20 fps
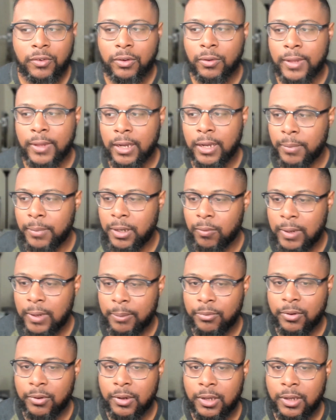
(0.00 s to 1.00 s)
that about
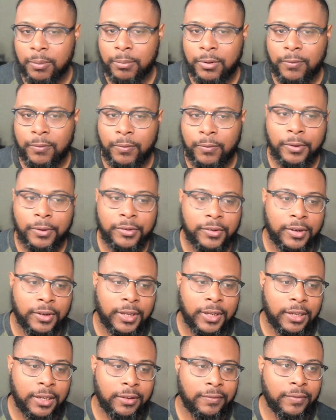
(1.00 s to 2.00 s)
wraps it up for
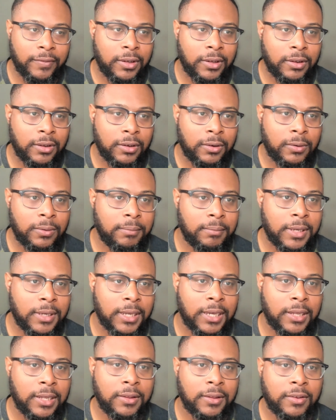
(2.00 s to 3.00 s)
today's video.
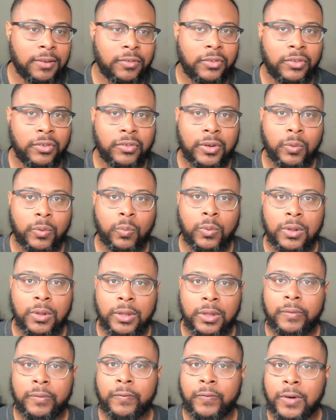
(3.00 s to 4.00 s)
Again, this is a really
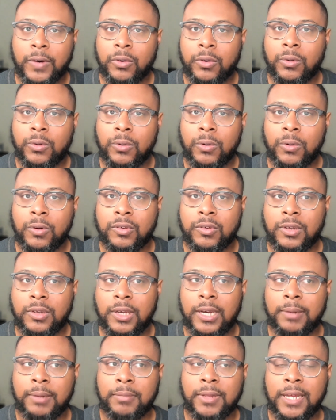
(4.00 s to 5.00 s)
fun course.
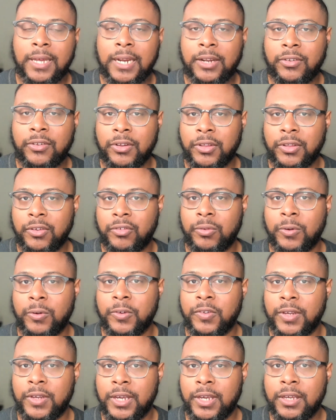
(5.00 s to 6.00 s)
I'm glad I took this towards
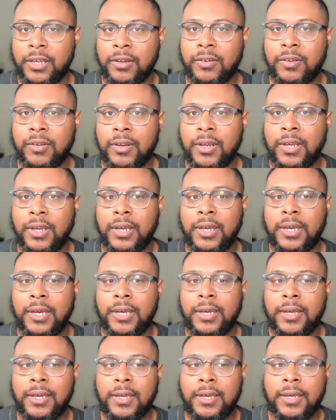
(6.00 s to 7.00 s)
the end.
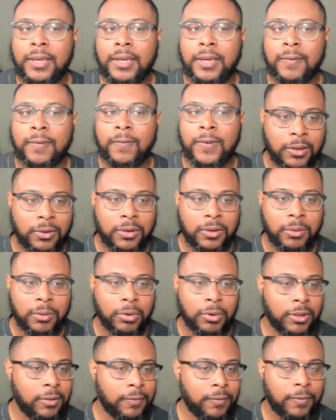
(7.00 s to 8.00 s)
It felt a
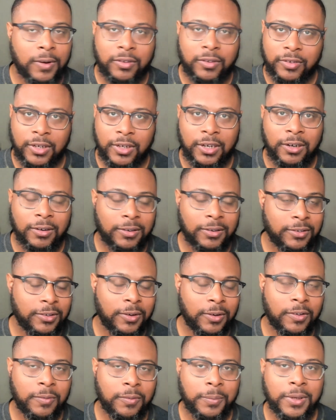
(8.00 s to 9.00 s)
breath of fresh air, so
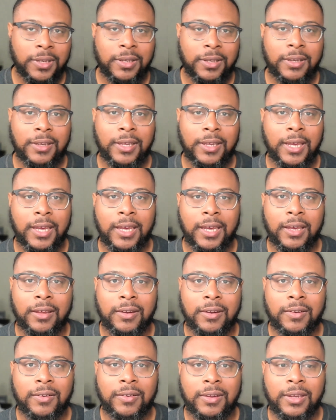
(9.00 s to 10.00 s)
to speak,
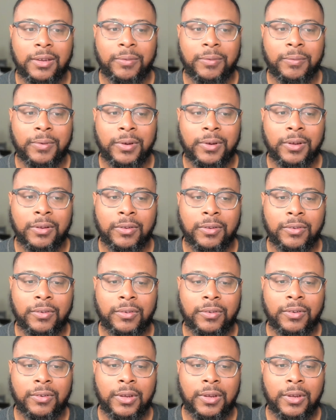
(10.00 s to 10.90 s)
and it was